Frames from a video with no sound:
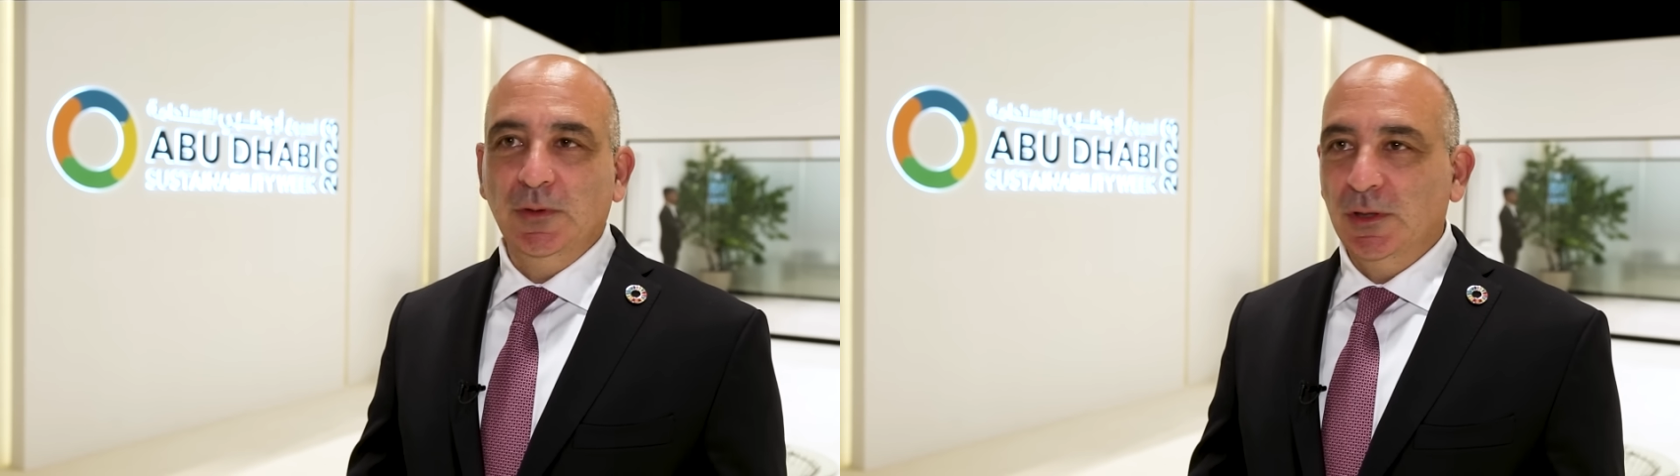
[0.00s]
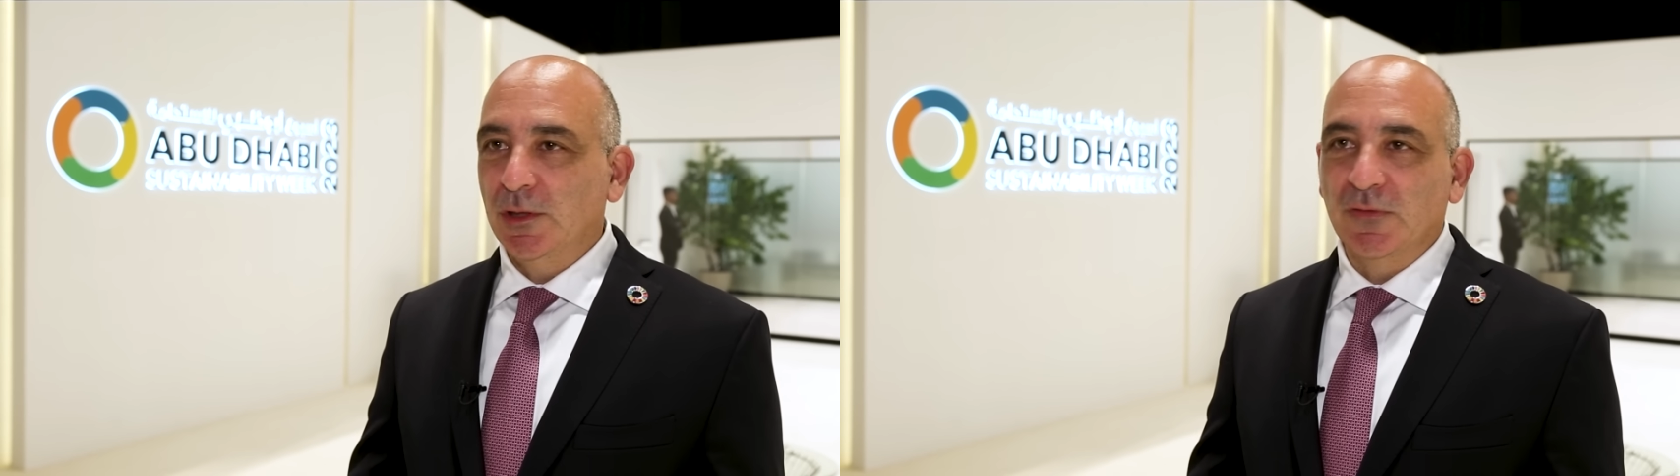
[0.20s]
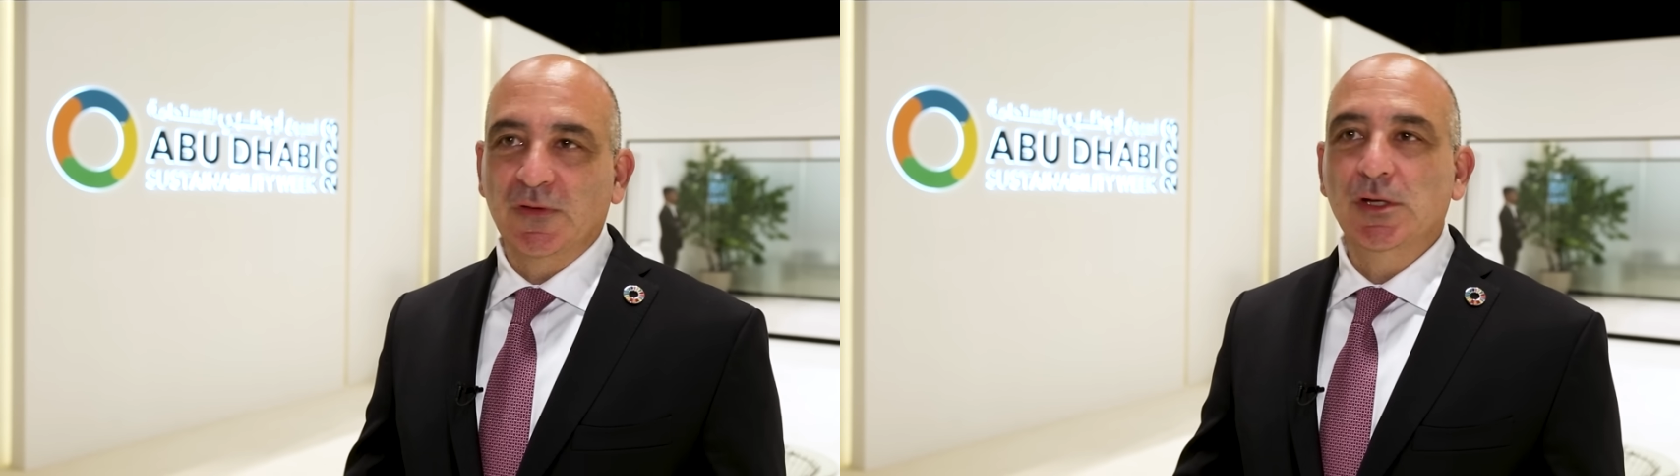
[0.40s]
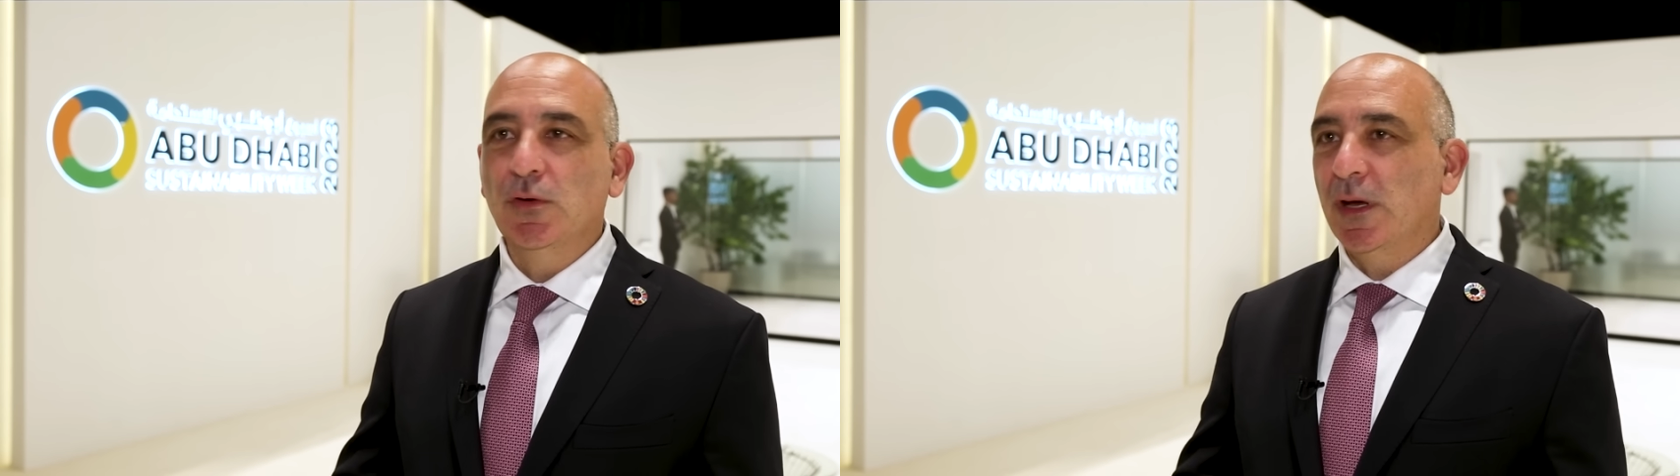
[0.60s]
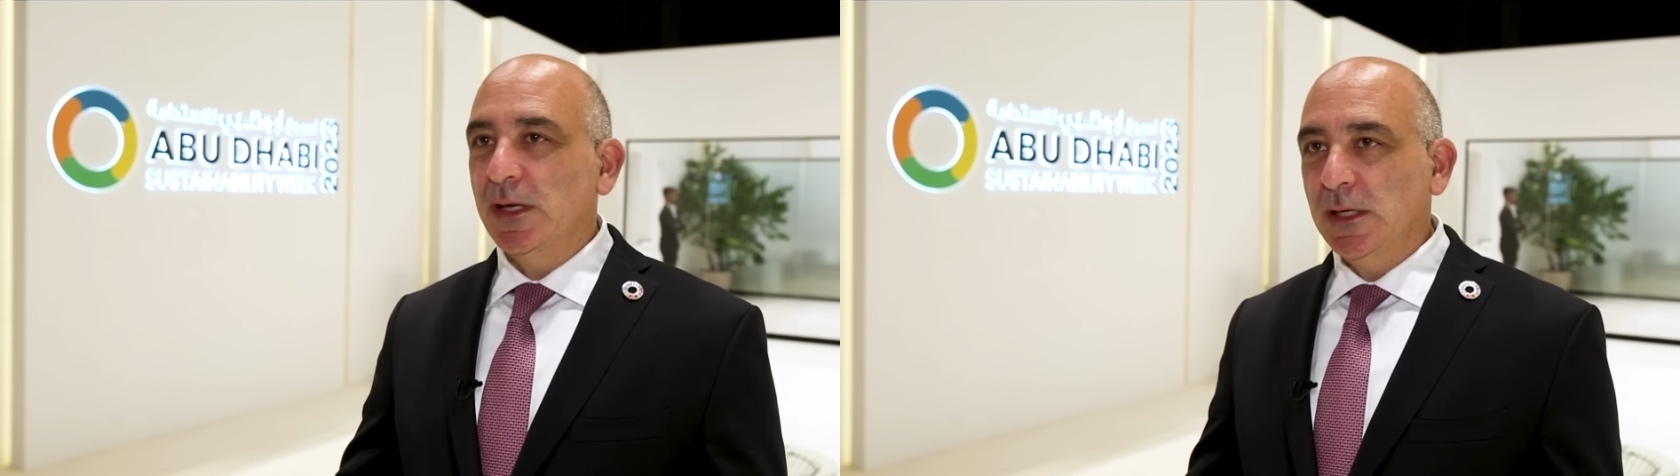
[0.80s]
you know, is the
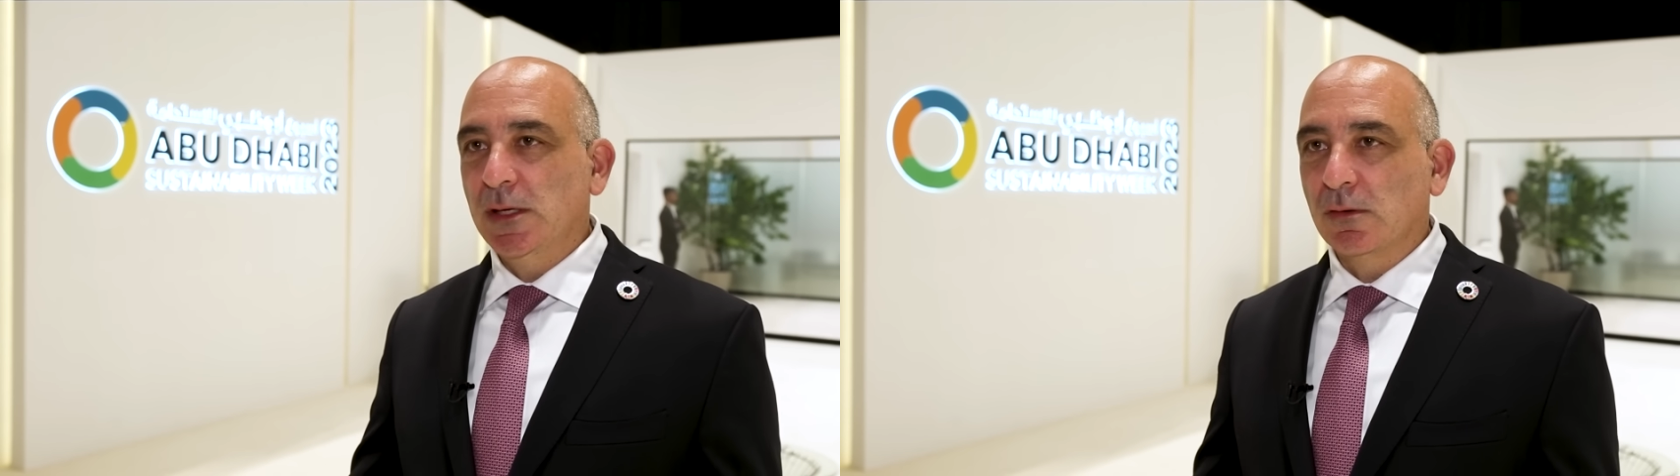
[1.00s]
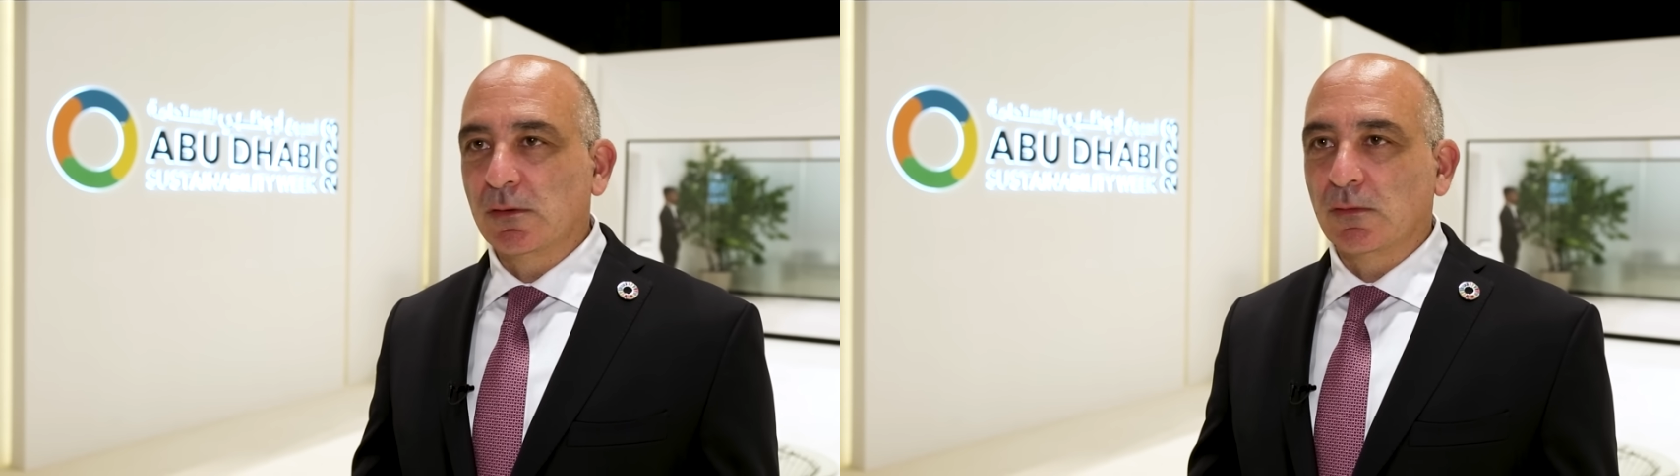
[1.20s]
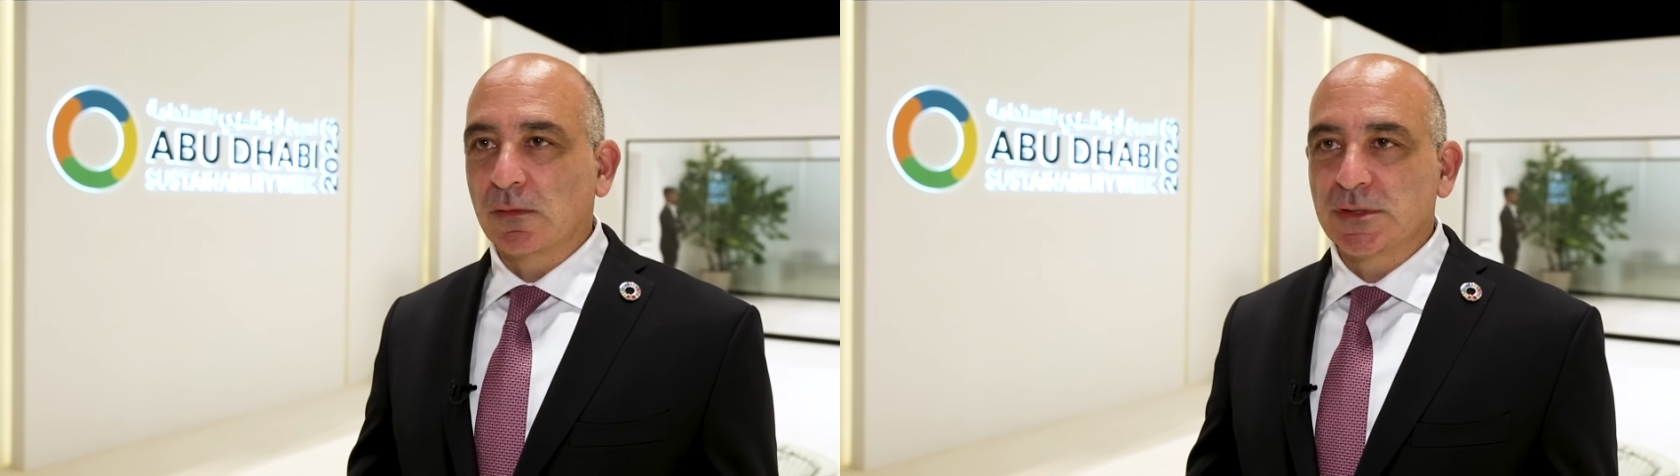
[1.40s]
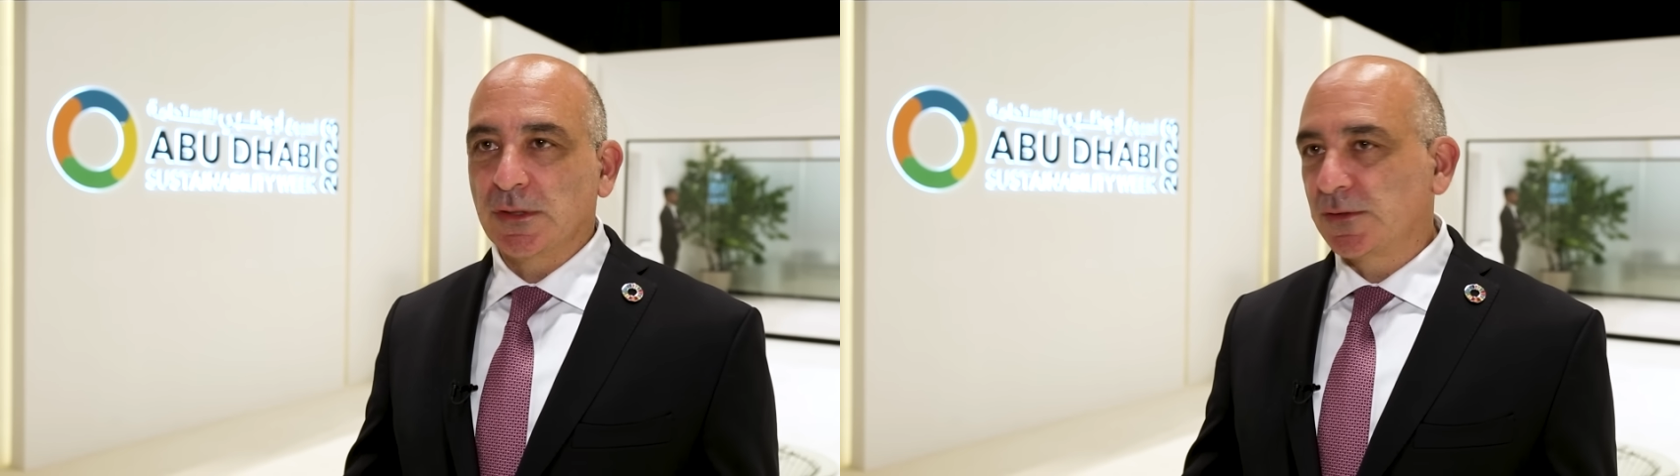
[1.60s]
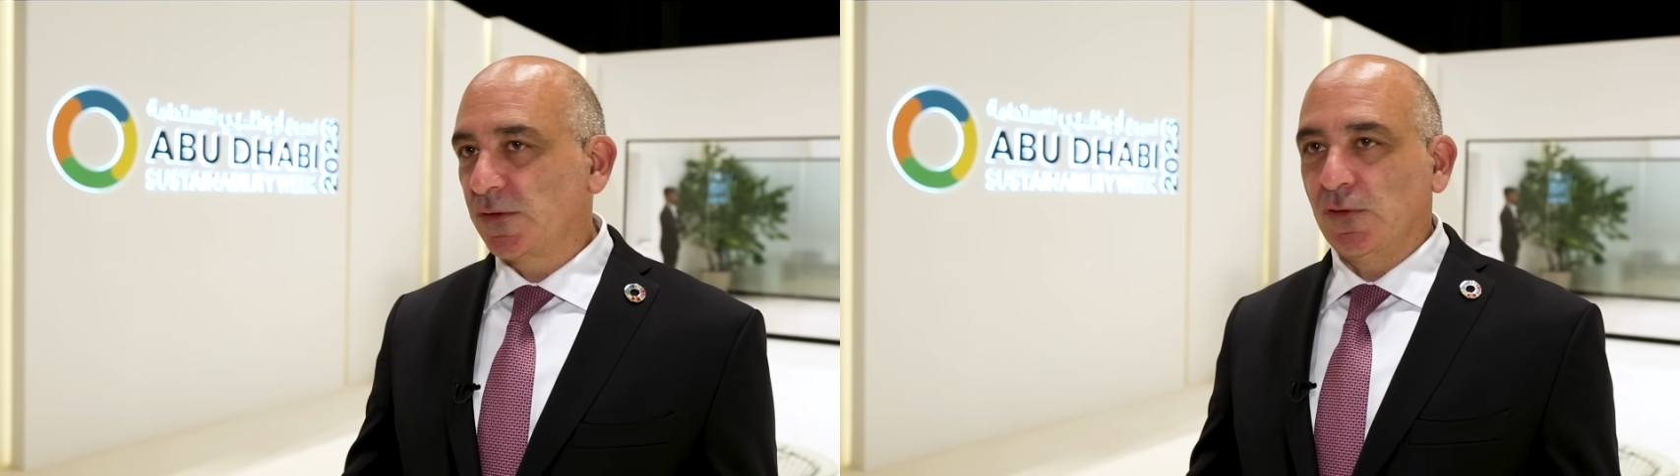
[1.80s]
UAE or Dr.